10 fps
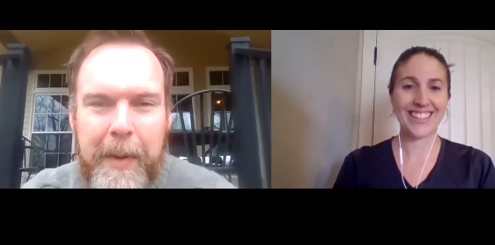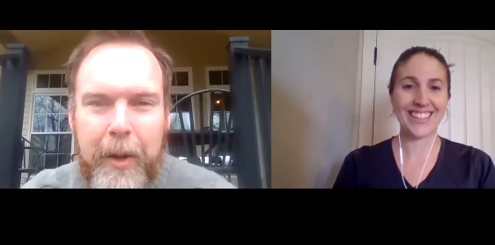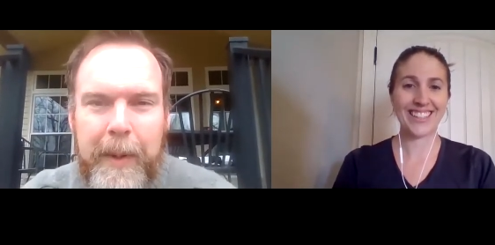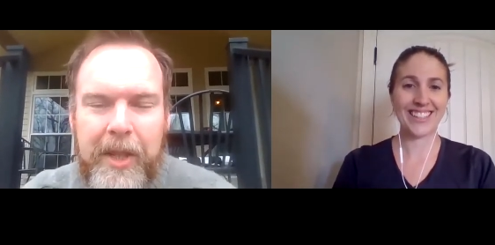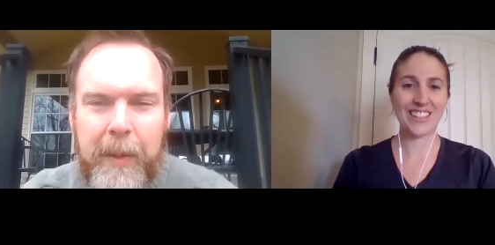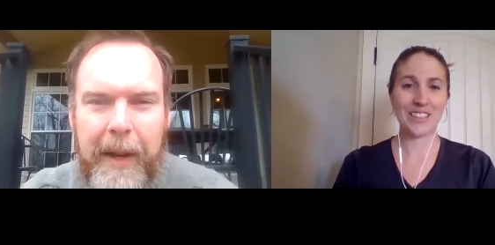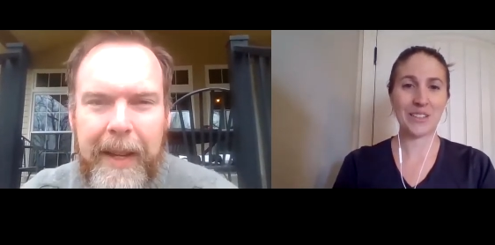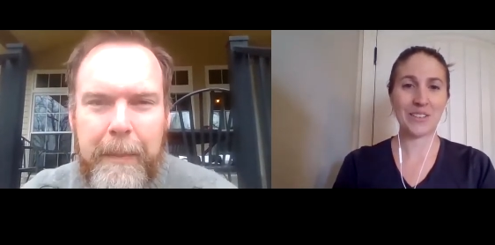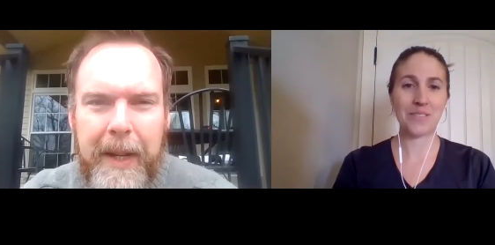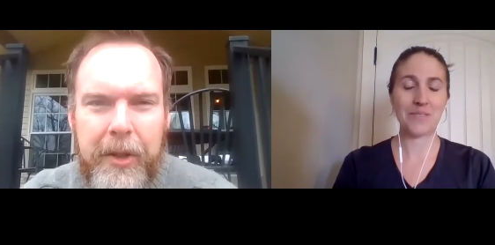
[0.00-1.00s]
Speaker 1: an
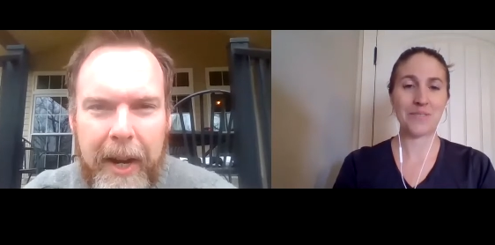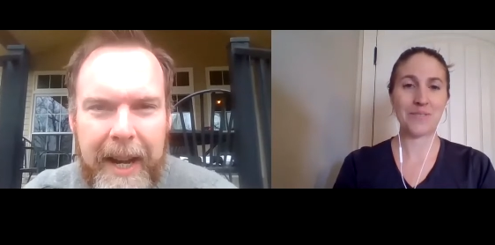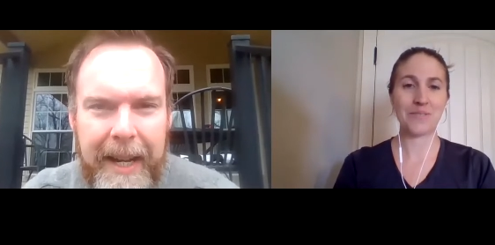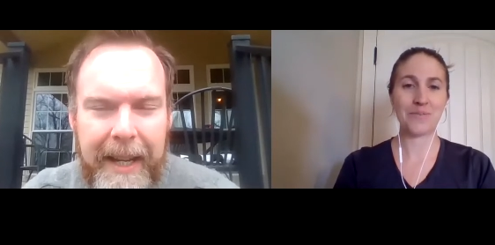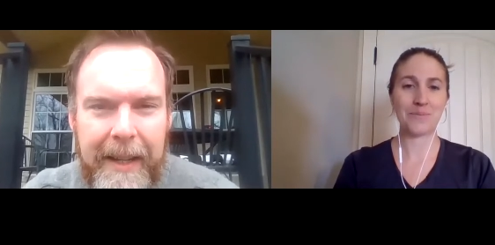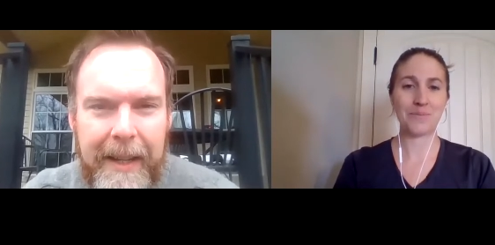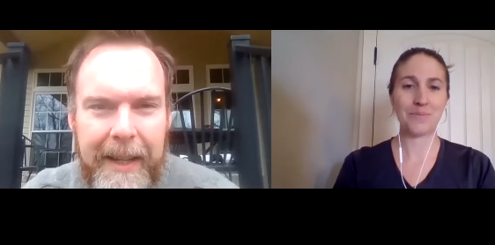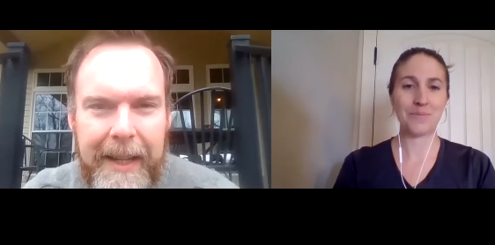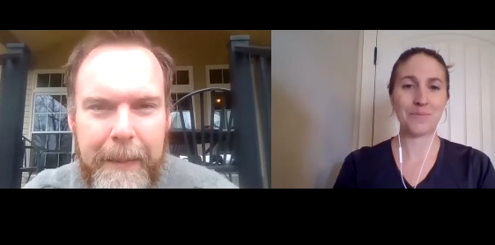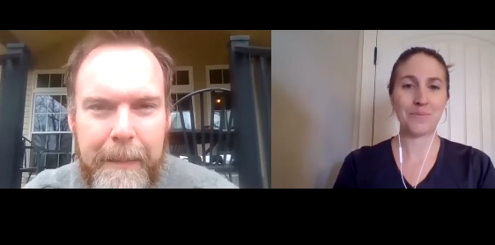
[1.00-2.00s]
OBGYN by training,
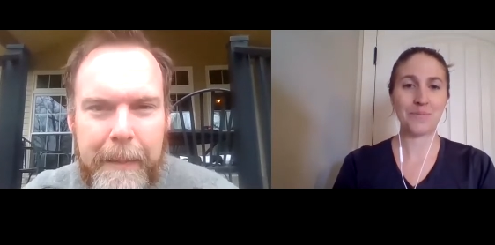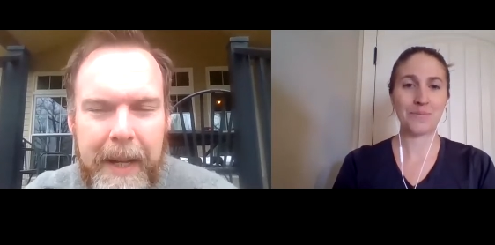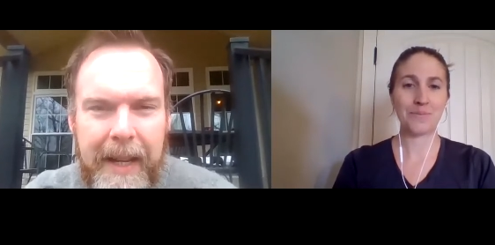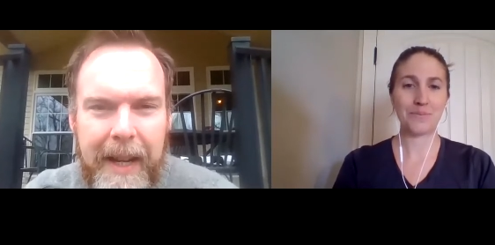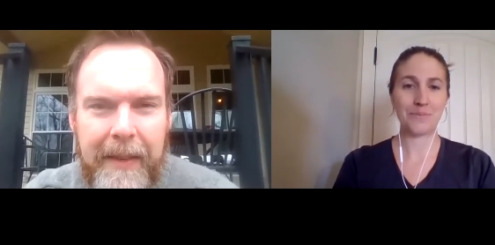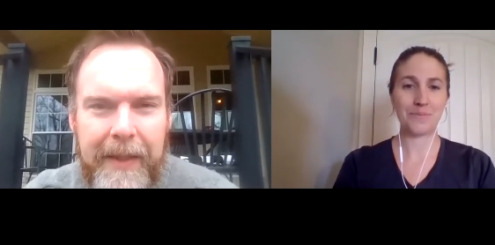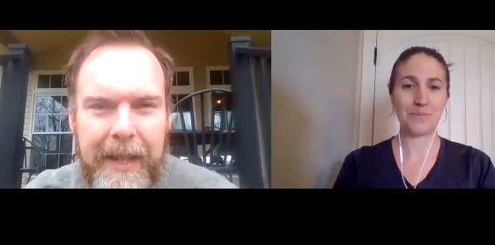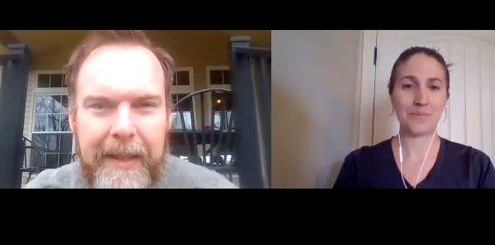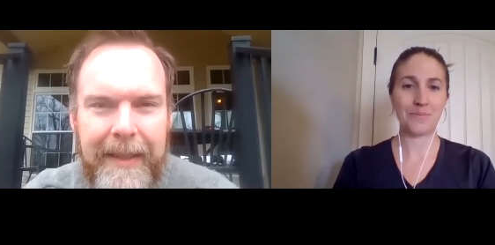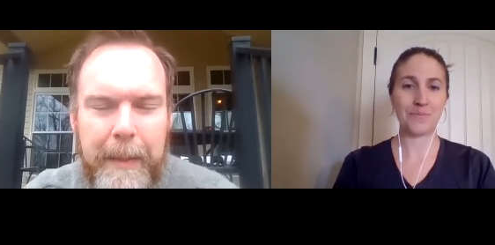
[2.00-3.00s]
um, but I've
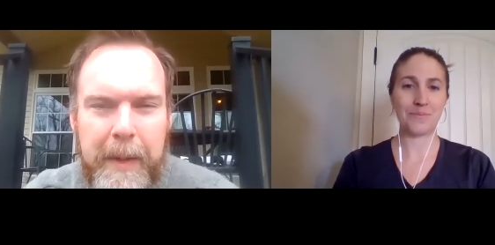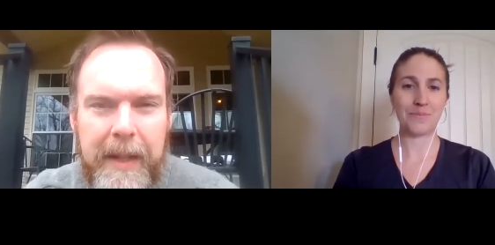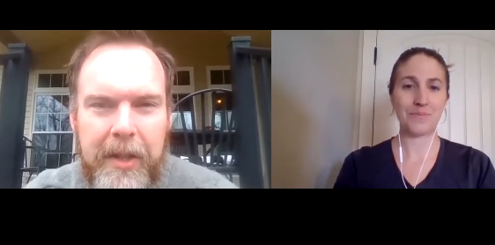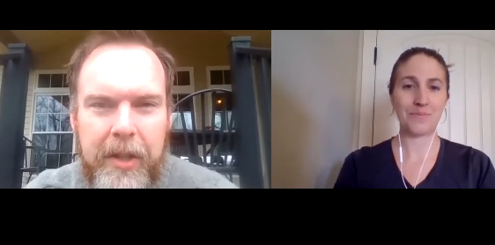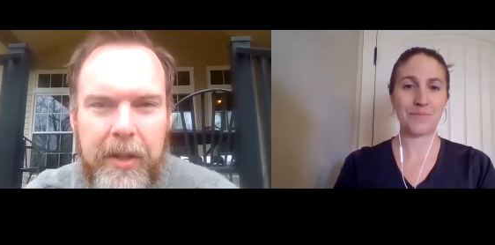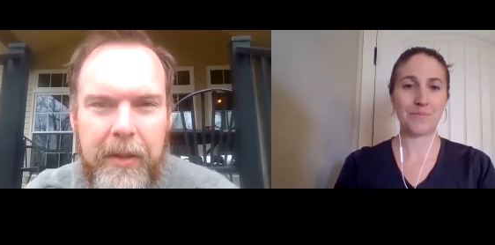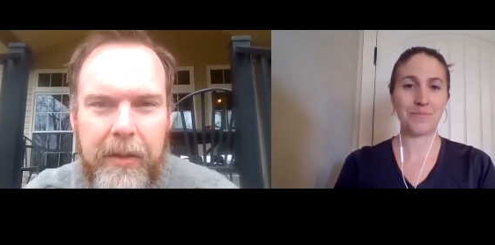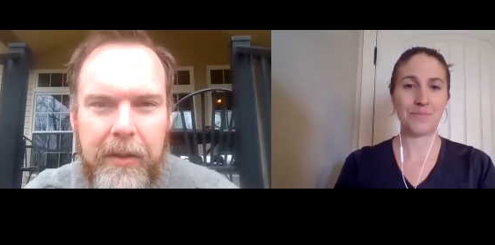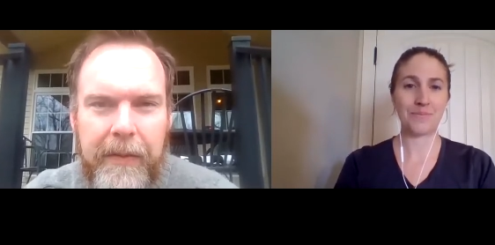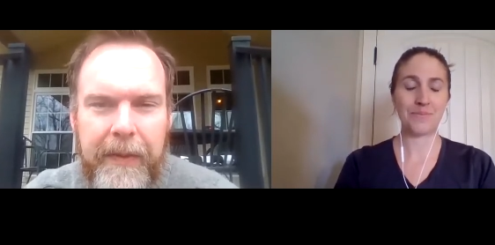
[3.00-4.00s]
done some
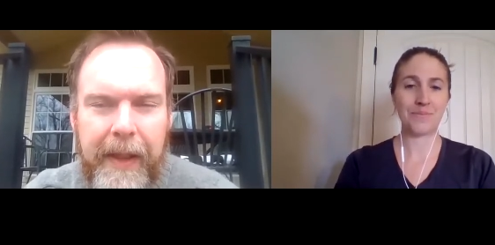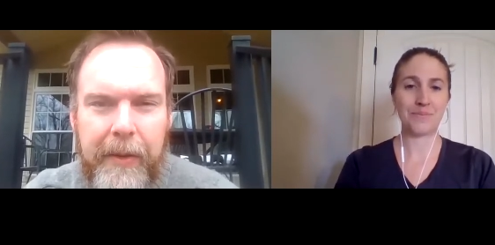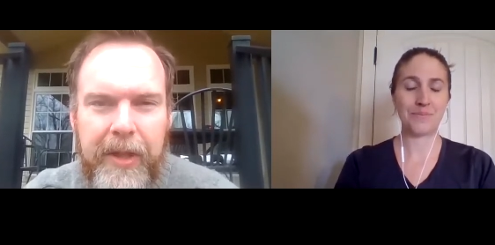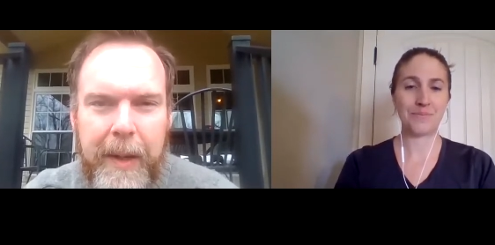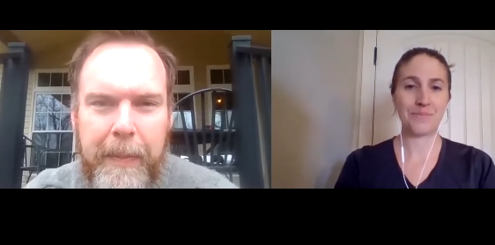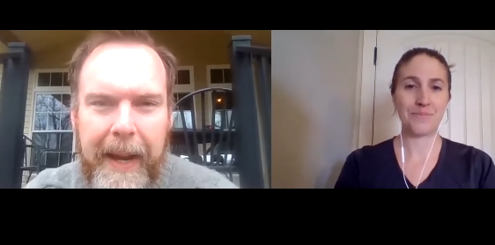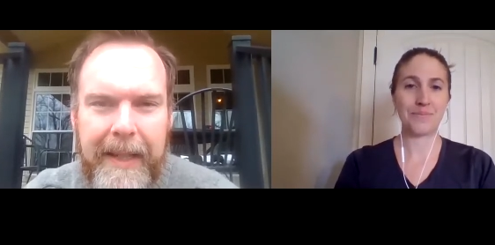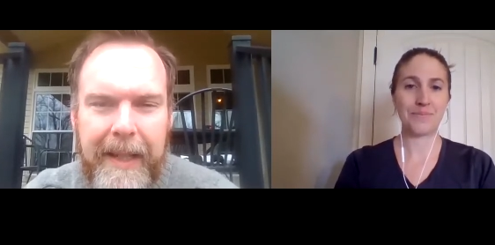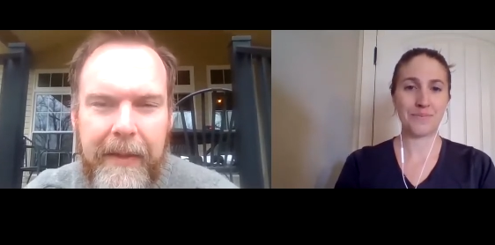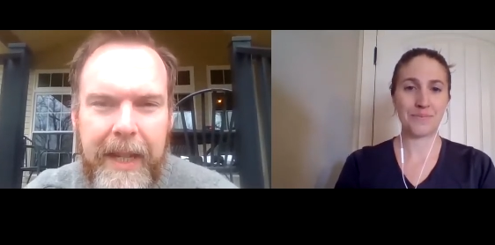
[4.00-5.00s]
additional fellowship
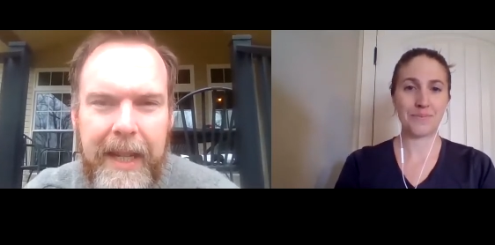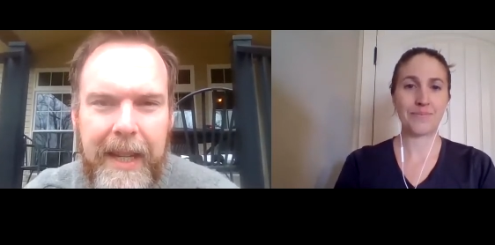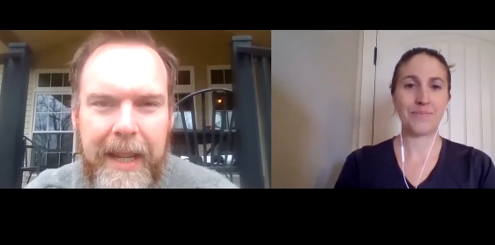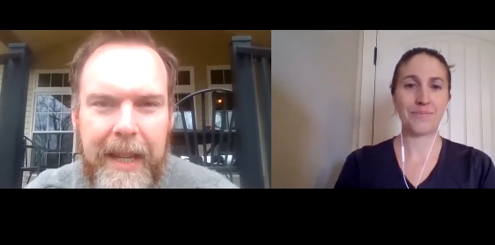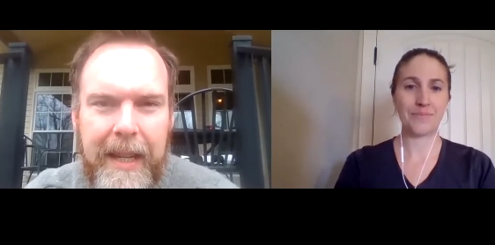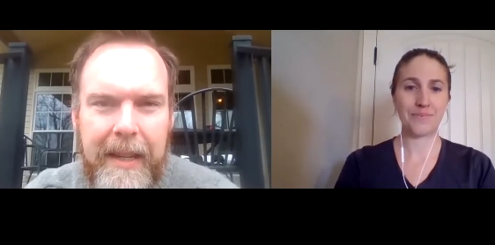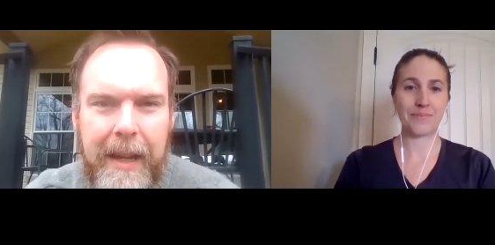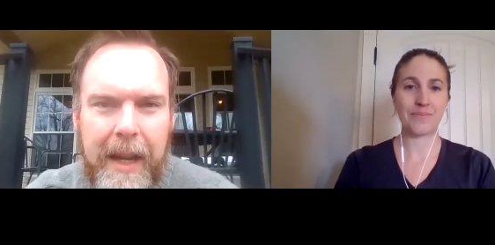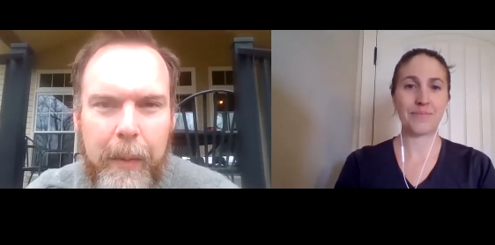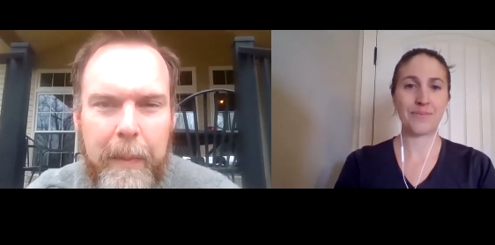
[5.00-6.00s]
activity in
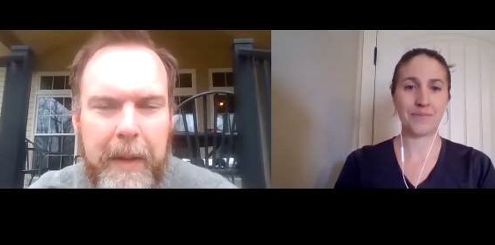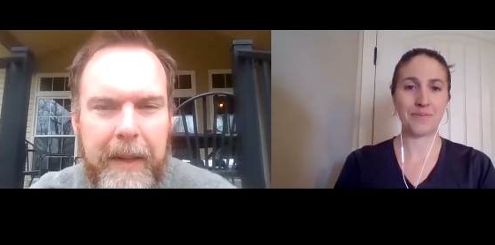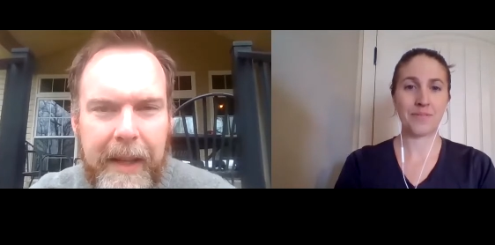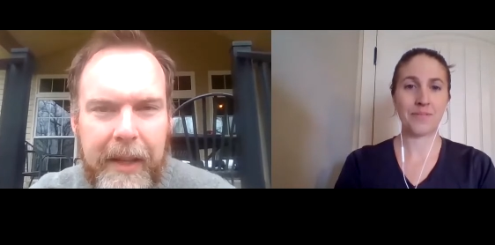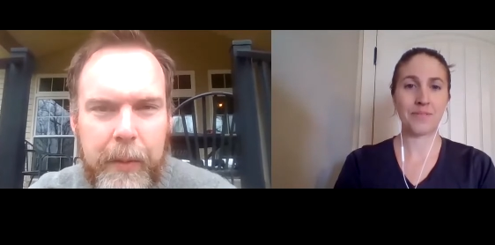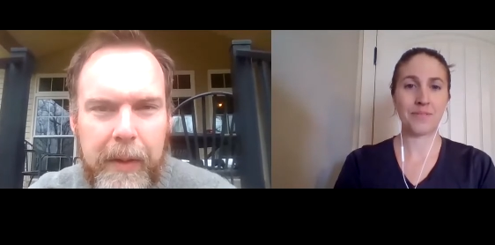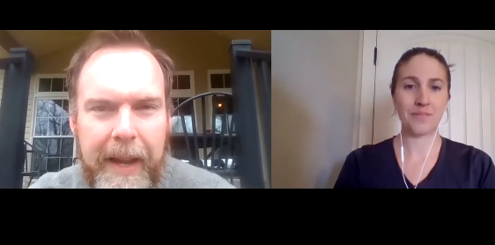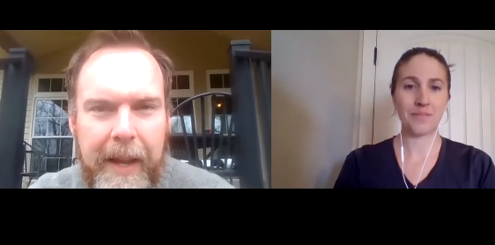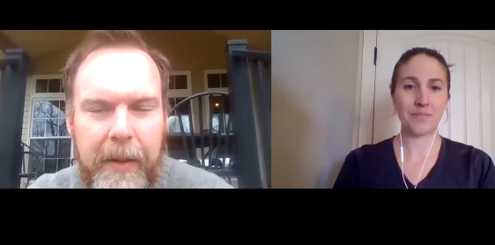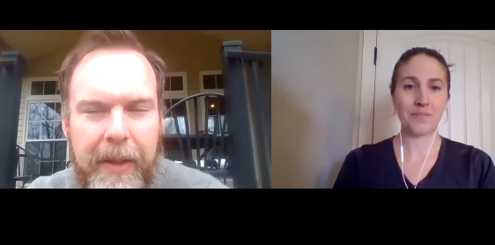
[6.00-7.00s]
uh, women's sexual
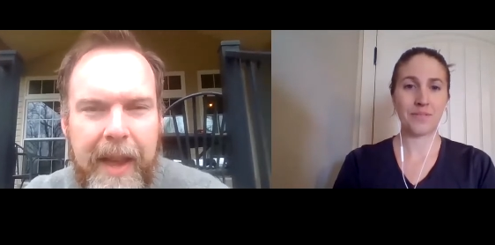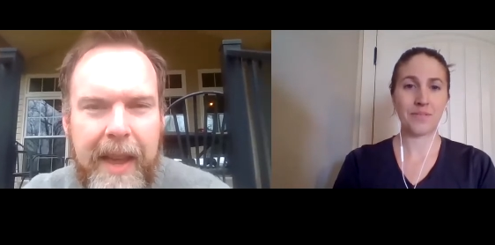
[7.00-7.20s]
health,